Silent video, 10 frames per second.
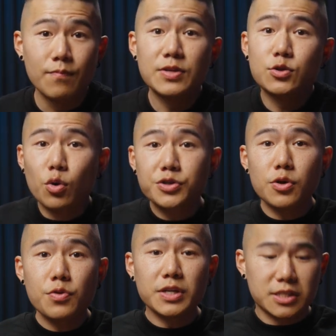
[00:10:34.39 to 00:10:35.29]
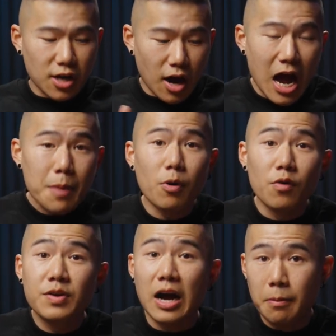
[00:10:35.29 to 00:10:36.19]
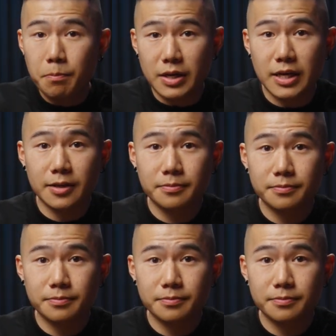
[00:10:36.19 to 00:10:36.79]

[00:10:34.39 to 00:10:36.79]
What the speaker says: There's also the type of company.